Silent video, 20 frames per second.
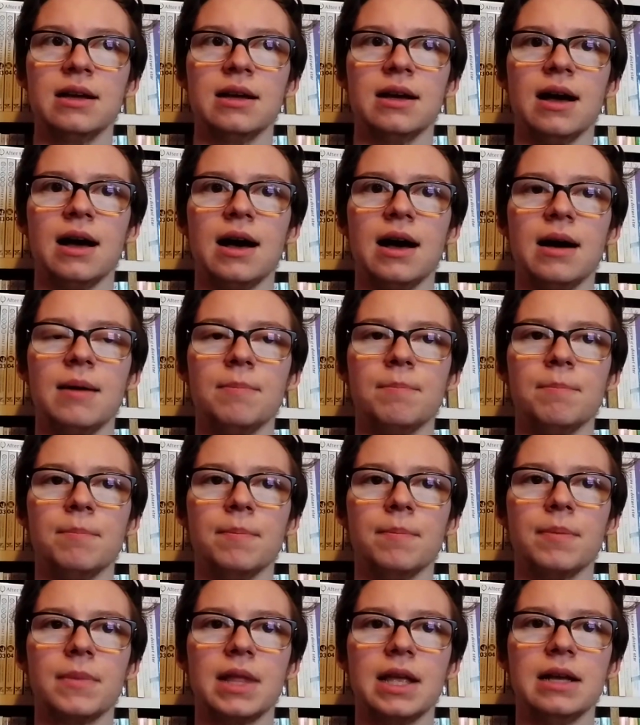
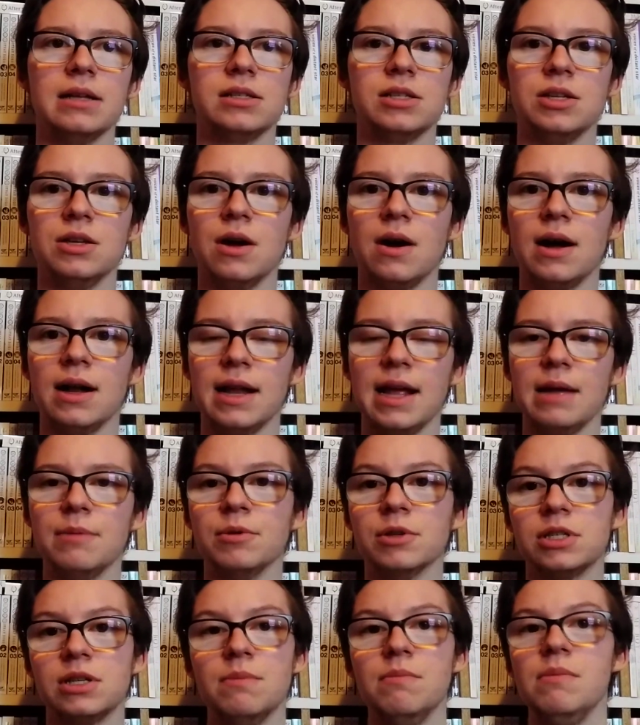
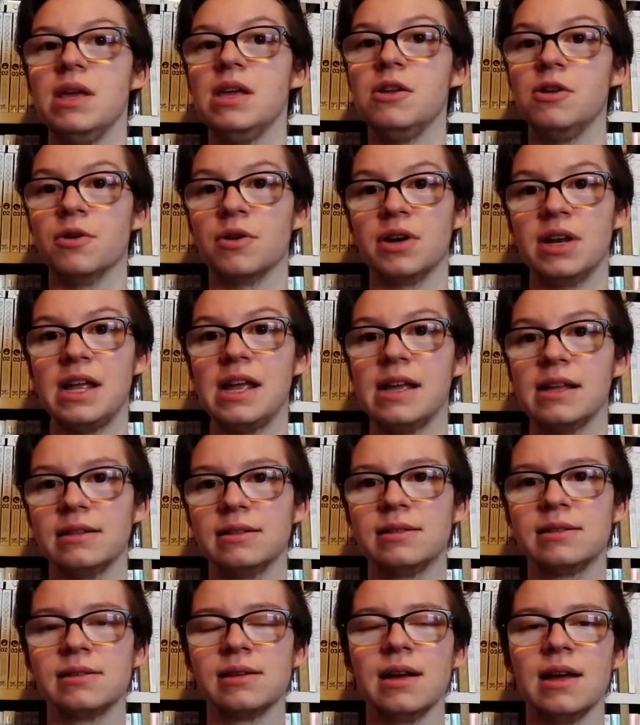able to meet your
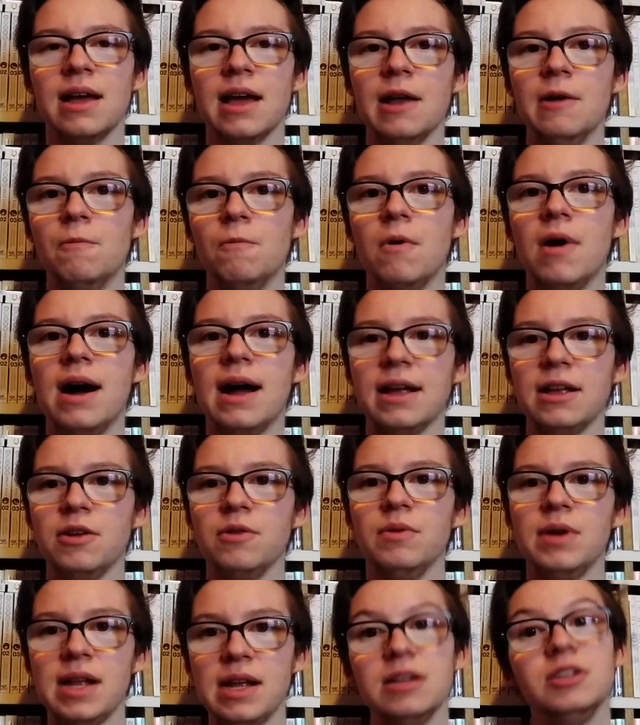needs, and why you
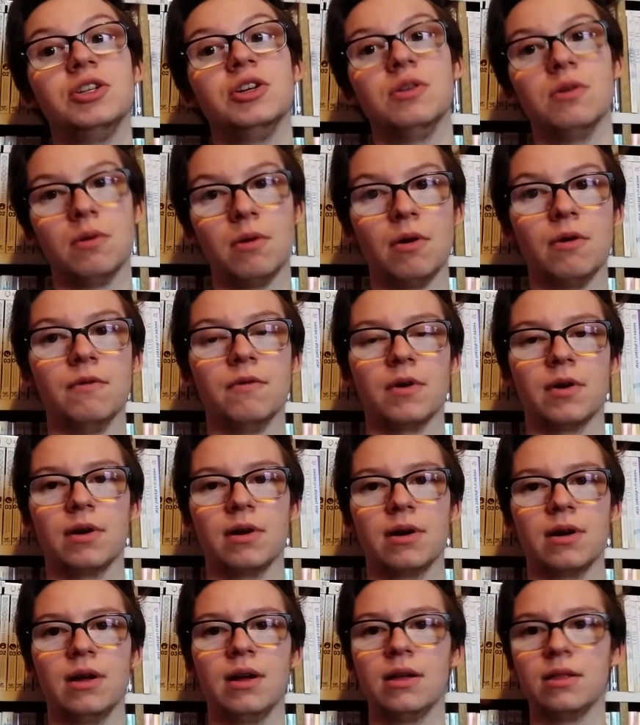need to go
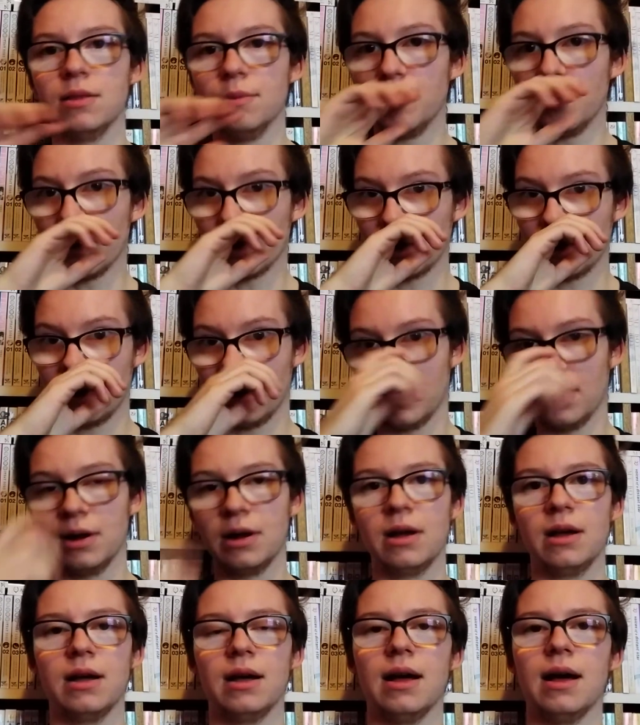over the border
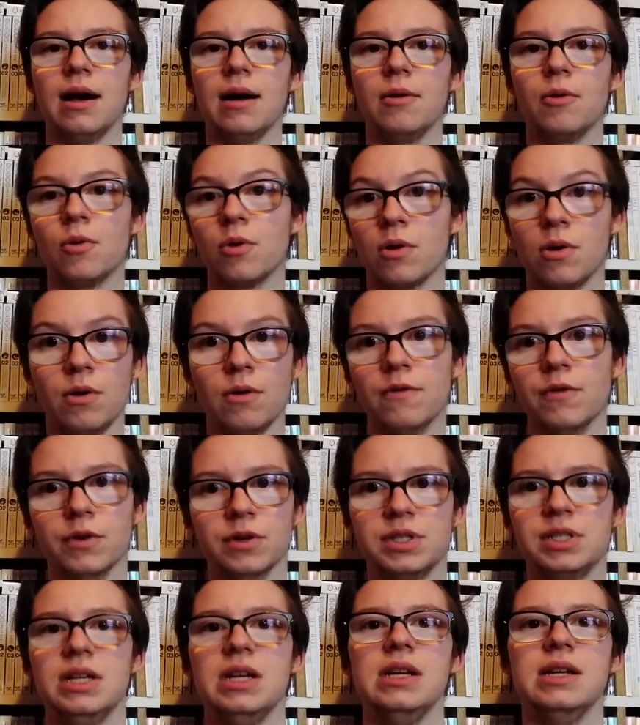or
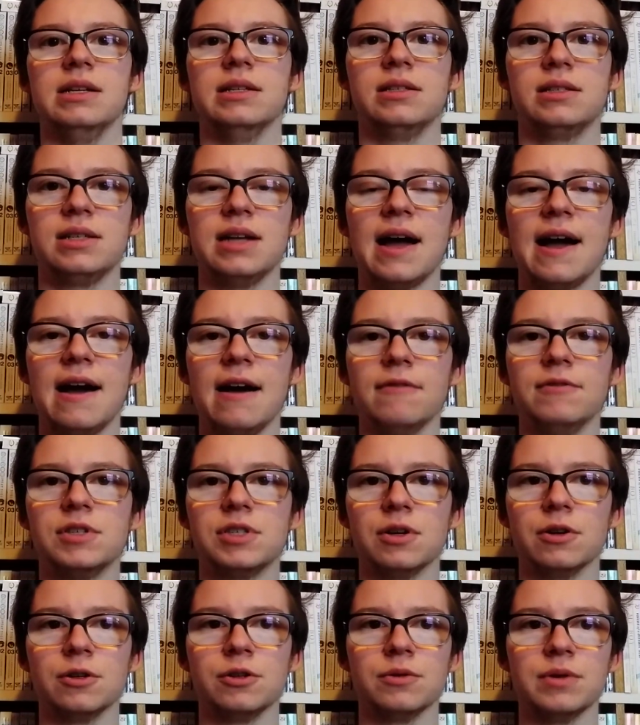overseas to have
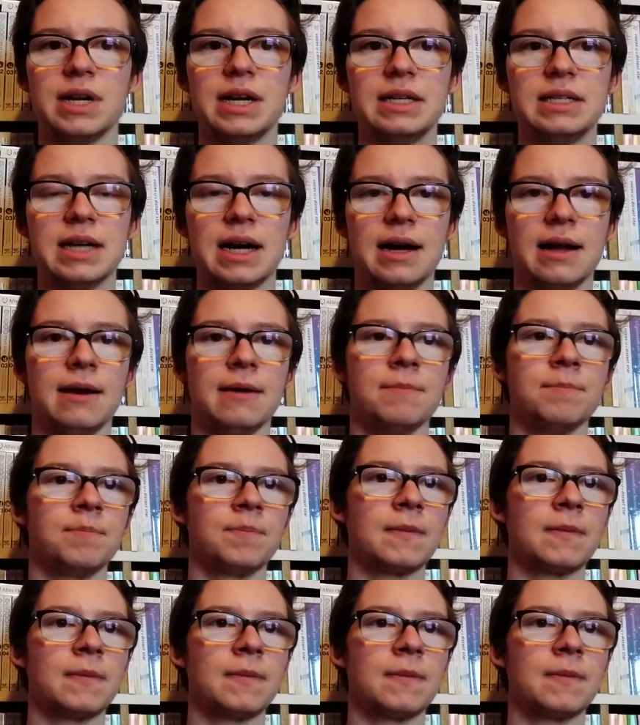surgery done.